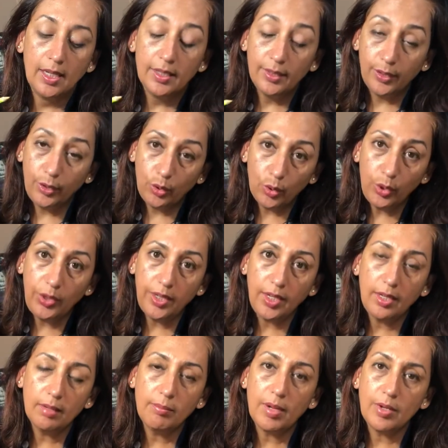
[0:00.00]
The good thing
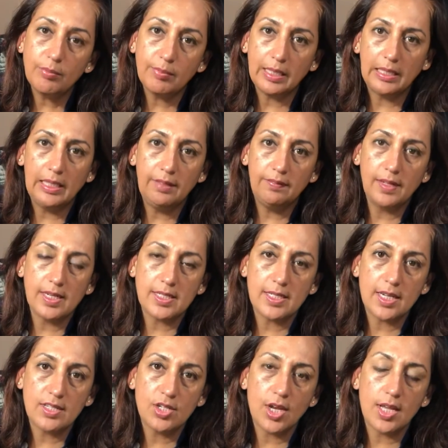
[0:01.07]
about monthly flying
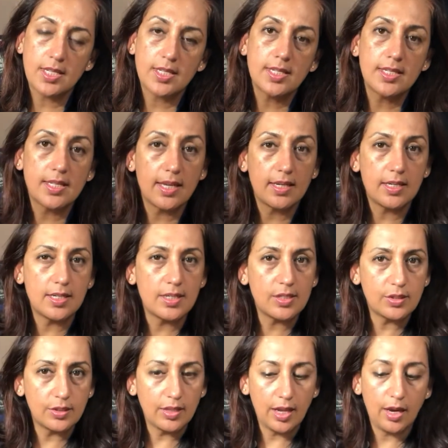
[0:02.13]
star charts is that it is
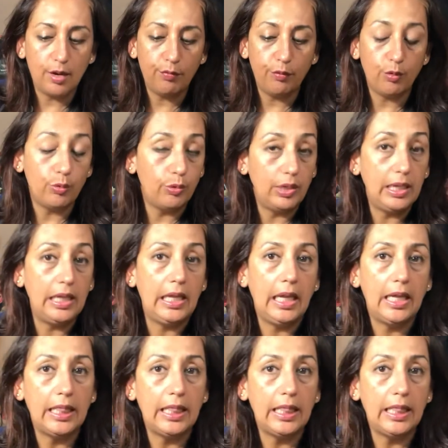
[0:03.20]
there for only